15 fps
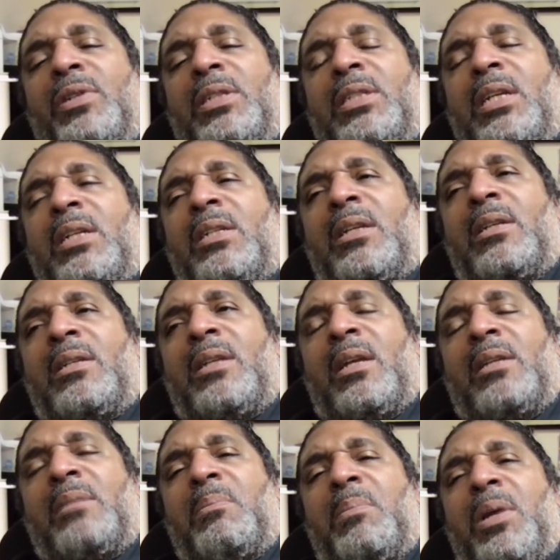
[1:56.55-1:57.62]

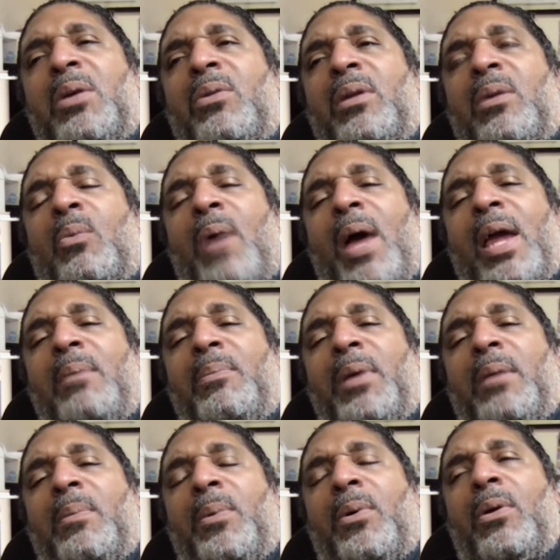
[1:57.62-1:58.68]
66 million white
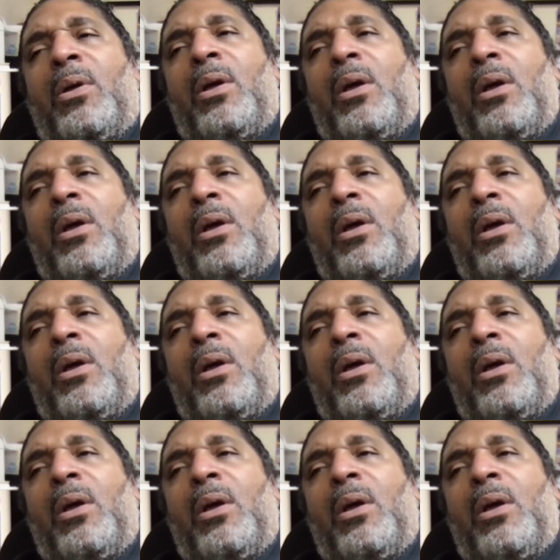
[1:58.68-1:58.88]
people,